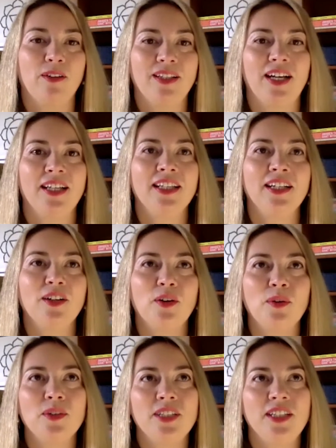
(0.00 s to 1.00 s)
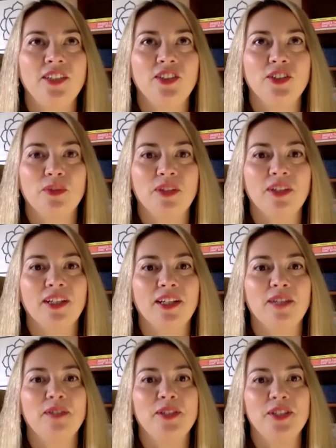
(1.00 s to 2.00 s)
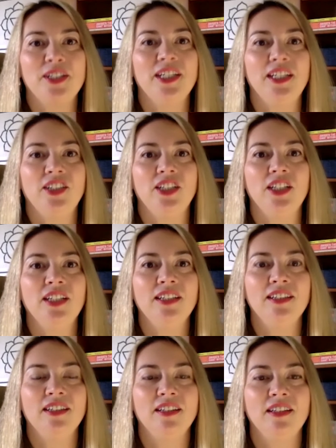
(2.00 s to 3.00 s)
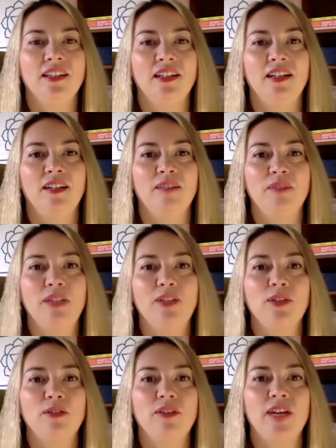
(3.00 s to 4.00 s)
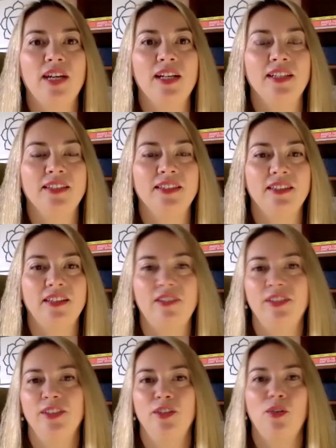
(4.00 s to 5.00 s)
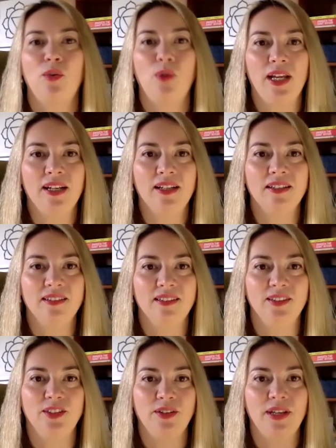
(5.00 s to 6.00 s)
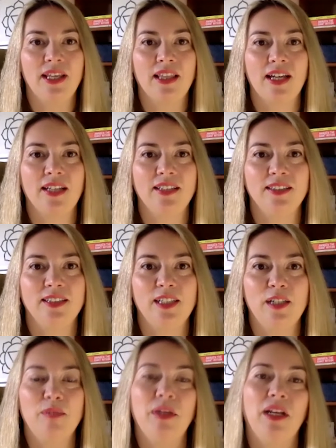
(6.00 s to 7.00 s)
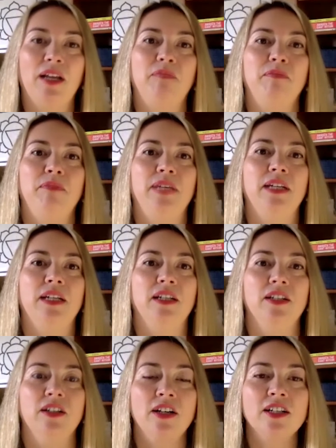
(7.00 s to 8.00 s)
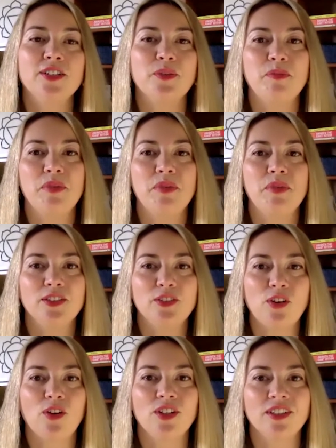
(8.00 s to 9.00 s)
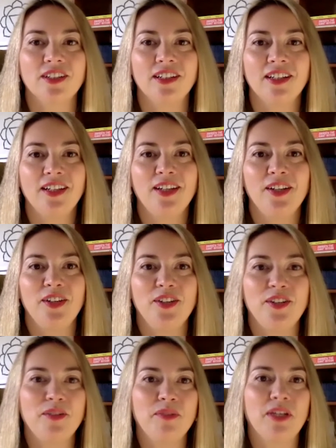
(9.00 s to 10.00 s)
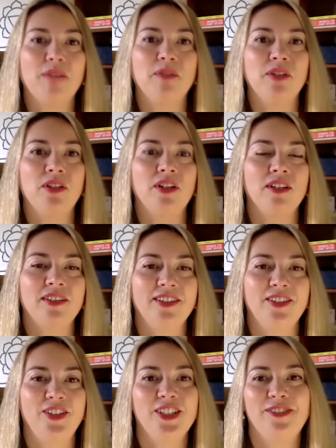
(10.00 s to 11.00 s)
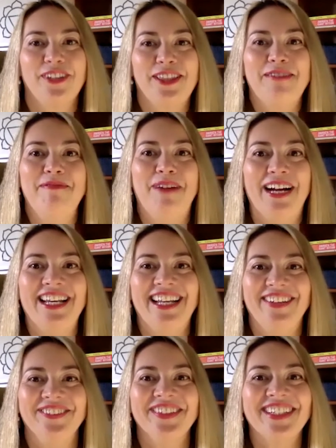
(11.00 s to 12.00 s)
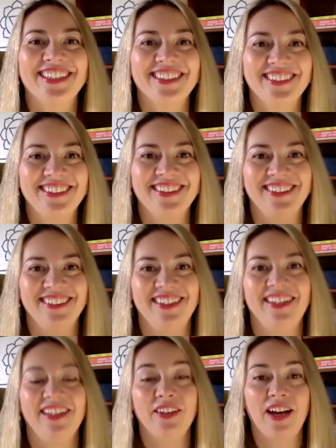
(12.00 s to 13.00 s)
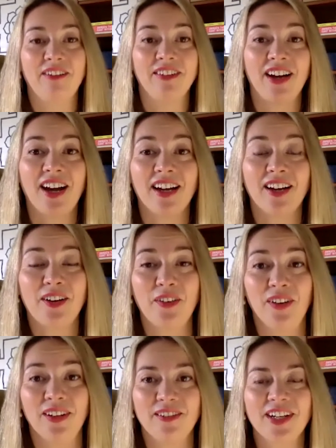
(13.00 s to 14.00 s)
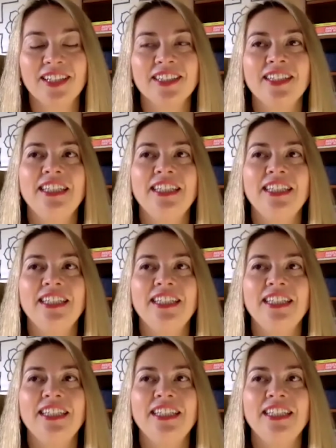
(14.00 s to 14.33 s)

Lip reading: I think all teachers, when they go into teaching, in all fairness, there is a calling in doing that. It's a little bit like being a nurse or being a doctor. You don't become a nurse just for the money, because you have a higher calling, right?